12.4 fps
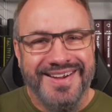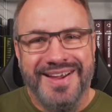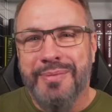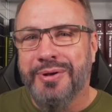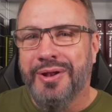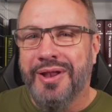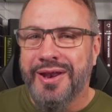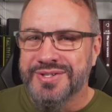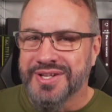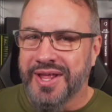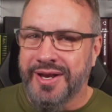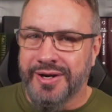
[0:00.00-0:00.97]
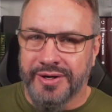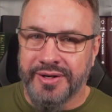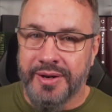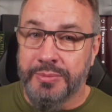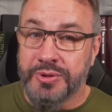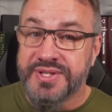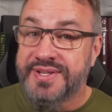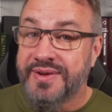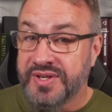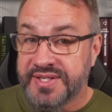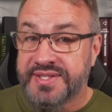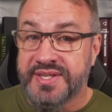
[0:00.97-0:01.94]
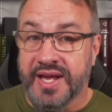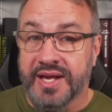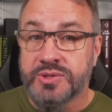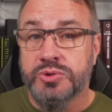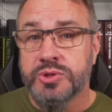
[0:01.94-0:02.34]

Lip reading: couple of letters later in number 76,